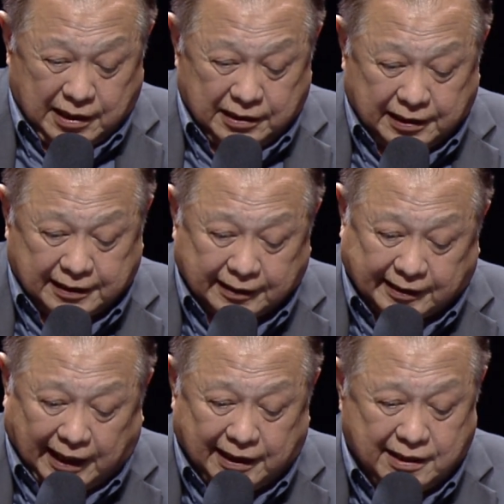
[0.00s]
Jesus
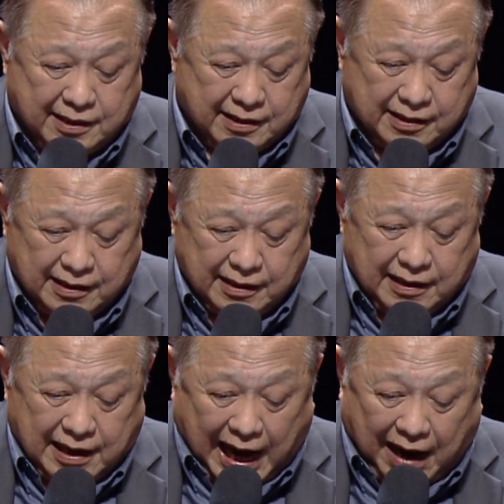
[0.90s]
said,
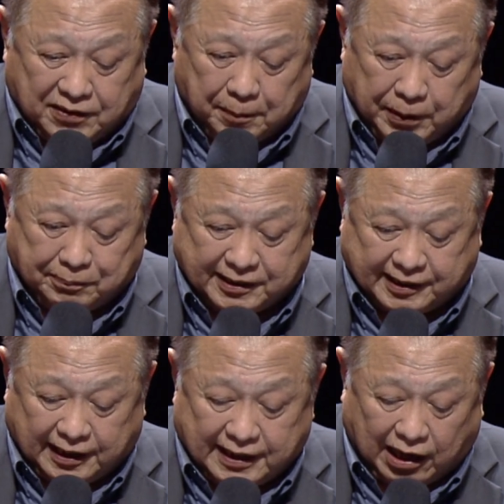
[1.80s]
Have the people
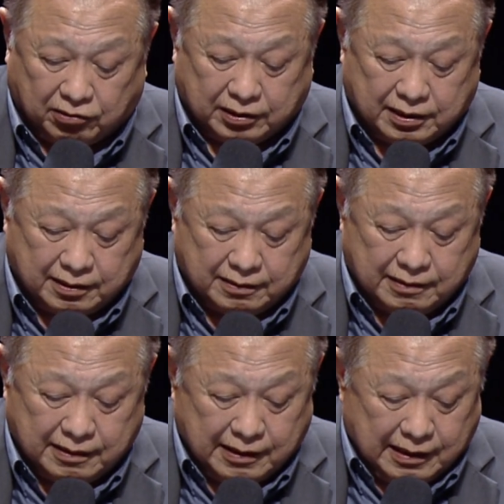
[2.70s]
sit down.
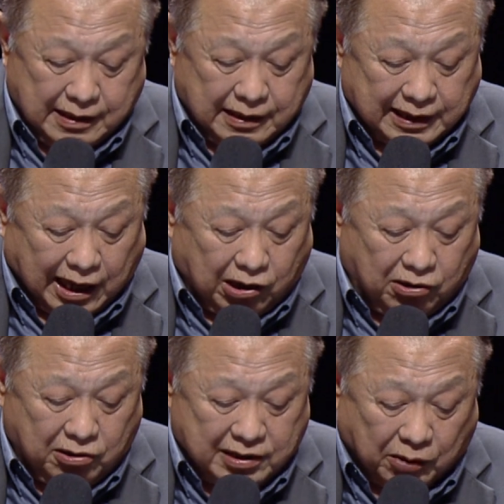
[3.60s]

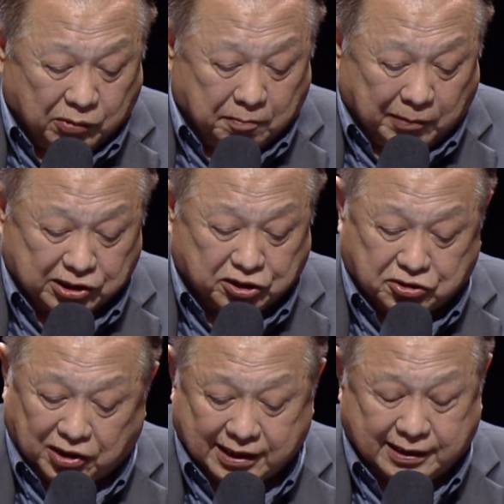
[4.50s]
Now there were much
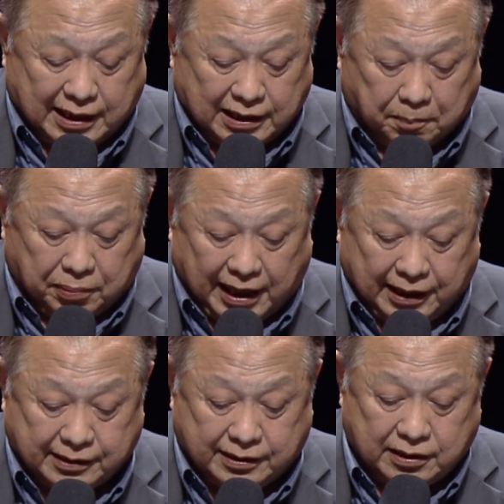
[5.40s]
grass in the
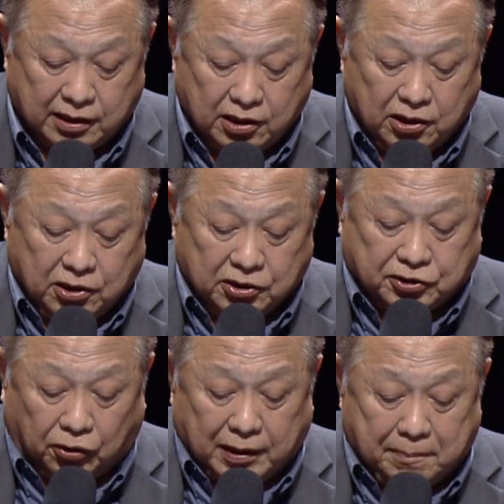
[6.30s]
place.
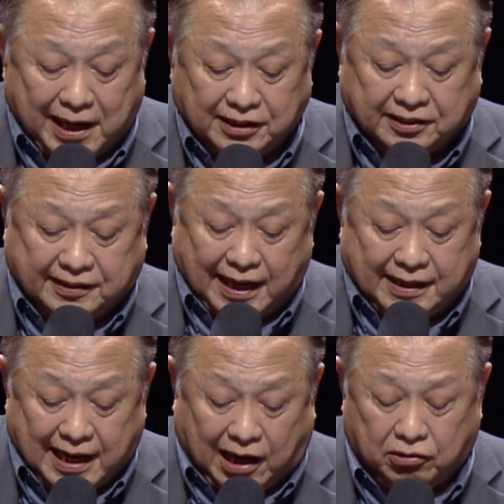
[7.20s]
So the men
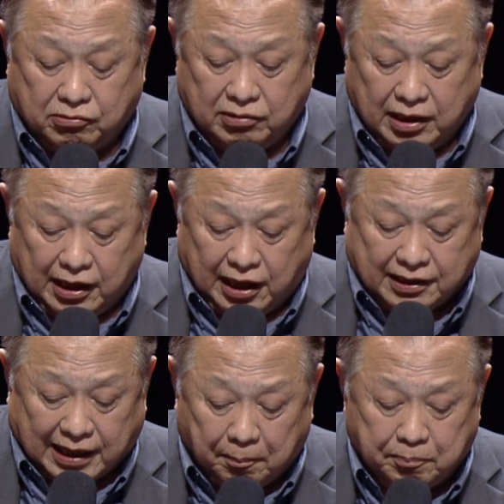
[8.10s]
sat down
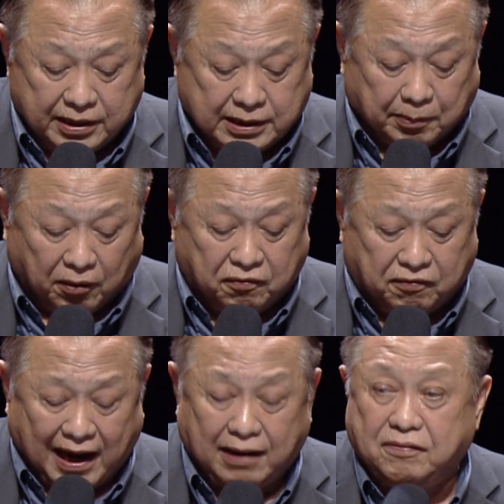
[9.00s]
in numbers about
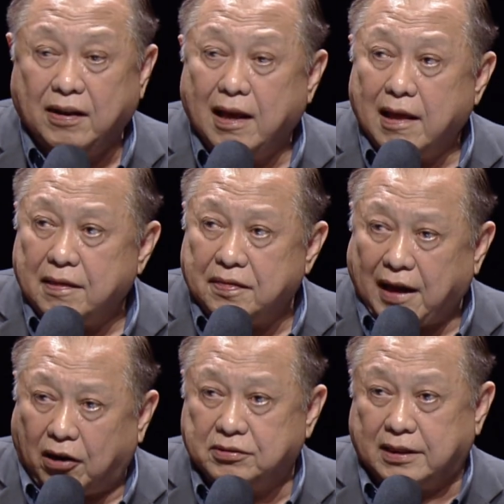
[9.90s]

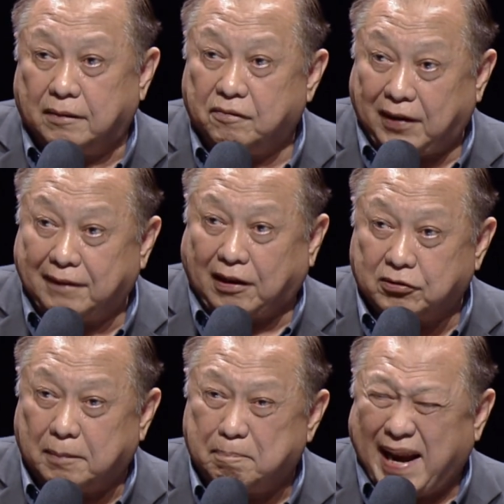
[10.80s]
5,000,
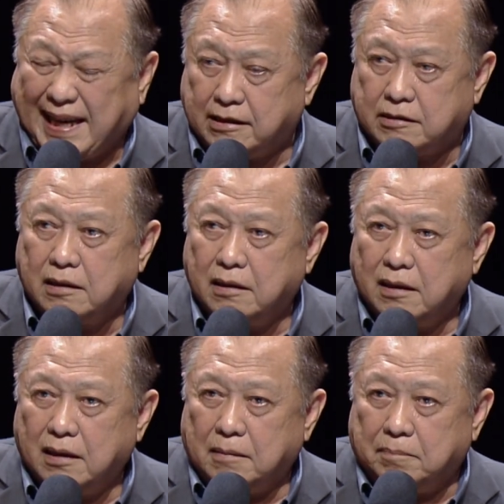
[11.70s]
5,000 men,
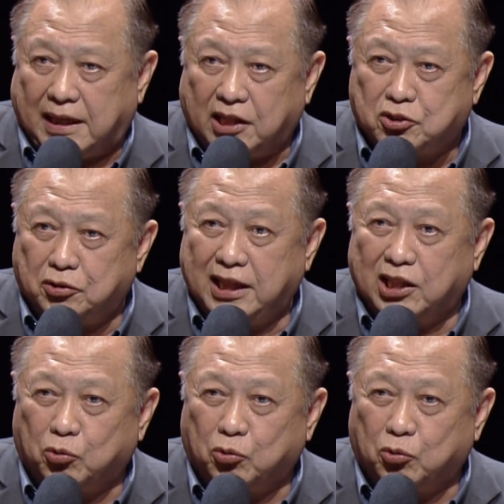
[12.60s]
but including the